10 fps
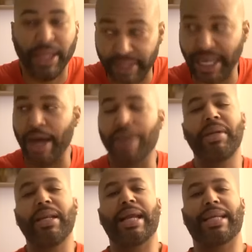Sound to
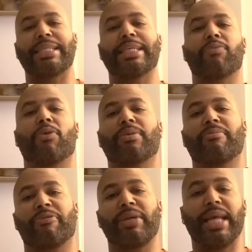me like they just want
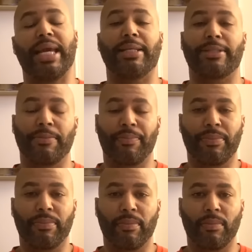some free dates.
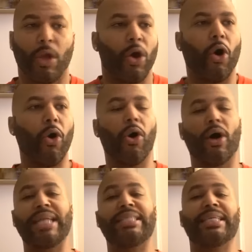
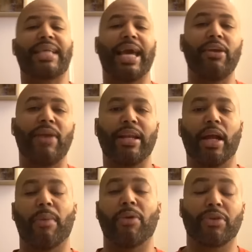Or they just gave you their
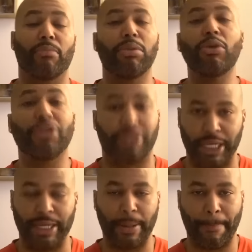number on some bullshit.